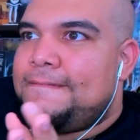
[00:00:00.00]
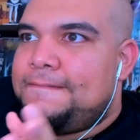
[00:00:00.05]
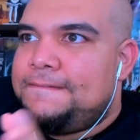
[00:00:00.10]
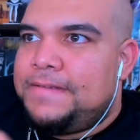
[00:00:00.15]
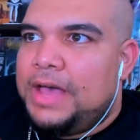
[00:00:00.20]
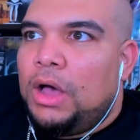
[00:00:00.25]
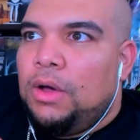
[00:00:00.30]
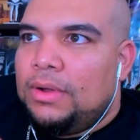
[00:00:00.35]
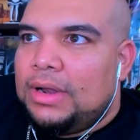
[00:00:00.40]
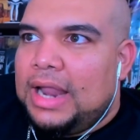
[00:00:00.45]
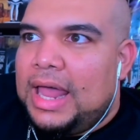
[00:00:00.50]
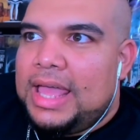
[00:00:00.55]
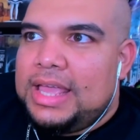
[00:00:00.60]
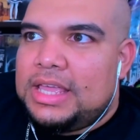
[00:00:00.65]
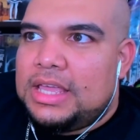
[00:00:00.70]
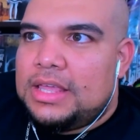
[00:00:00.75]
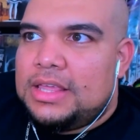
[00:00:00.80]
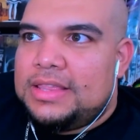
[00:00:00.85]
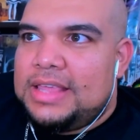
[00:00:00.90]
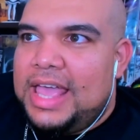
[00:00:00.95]
felt
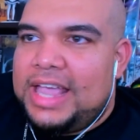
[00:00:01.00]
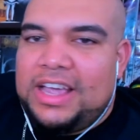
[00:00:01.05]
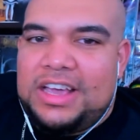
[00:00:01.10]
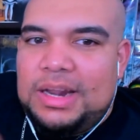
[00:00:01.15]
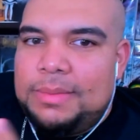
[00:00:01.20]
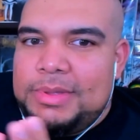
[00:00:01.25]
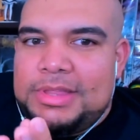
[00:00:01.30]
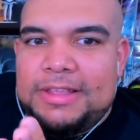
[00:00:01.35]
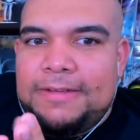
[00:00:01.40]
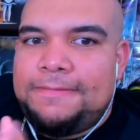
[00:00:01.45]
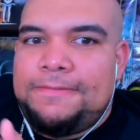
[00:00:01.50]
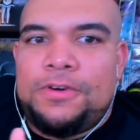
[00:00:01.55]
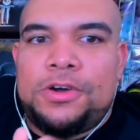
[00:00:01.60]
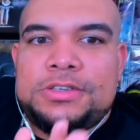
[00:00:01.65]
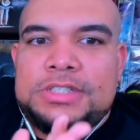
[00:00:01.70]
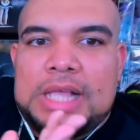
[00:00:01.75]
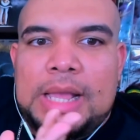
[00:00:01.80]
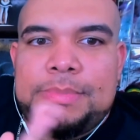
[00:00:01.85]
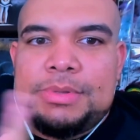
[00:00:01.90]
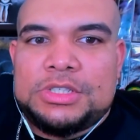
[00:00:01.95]
like it could have been the
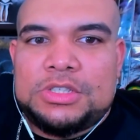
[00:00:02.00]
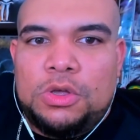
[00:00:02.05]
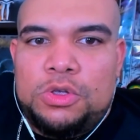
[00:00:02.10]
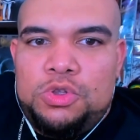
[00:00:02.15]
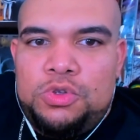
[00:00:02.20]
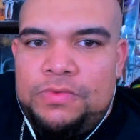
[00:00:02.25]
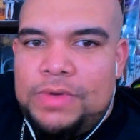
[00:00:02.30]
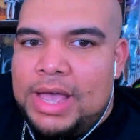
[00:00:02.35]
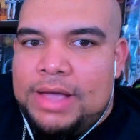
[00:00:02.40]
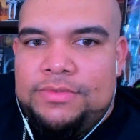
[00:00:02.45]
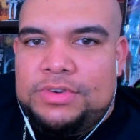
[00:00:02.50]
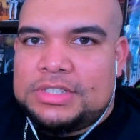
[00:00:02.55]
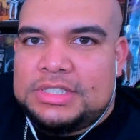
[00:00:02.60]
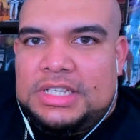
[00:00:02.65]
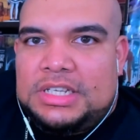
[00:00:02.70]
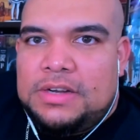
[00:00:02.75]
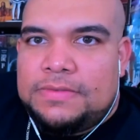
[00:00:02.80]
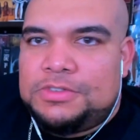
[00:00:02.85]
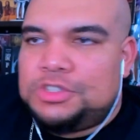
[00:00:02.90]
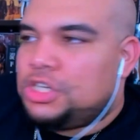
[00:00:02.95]
first episode you've ever
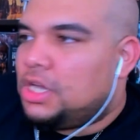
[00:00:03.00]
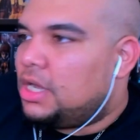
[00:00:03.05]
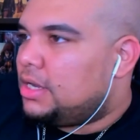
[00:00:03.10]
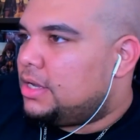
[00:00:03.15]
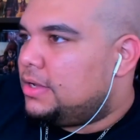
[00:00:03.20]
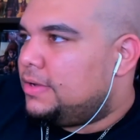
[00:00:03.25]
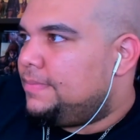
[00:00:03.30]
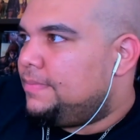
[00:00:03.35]
seen of Chuck.